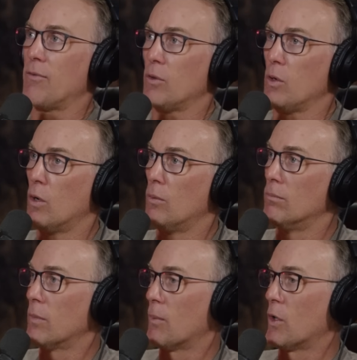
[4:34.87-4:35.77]
I flew
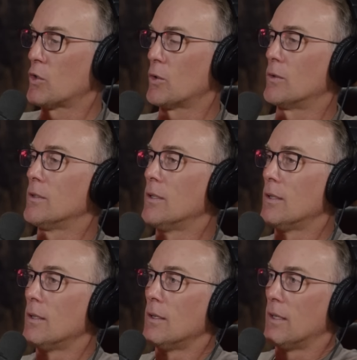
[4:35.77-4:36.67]
home commercial,
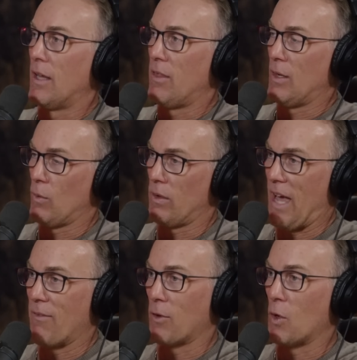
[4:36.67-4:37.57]
I think with
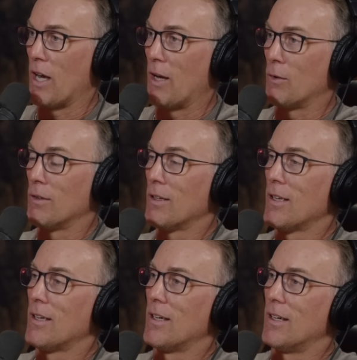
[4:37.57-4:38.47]
half the crowd,
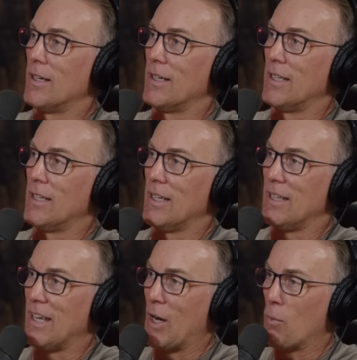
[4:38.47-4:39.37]
in
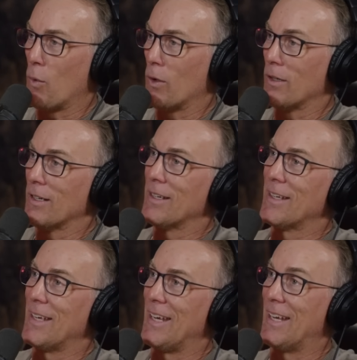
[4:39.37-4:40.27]
the airport,
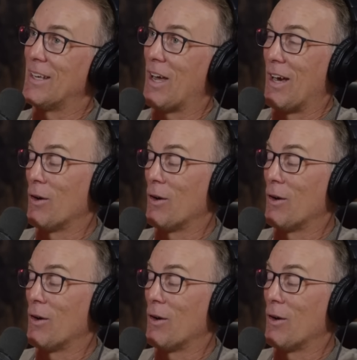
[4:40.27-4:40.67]
and I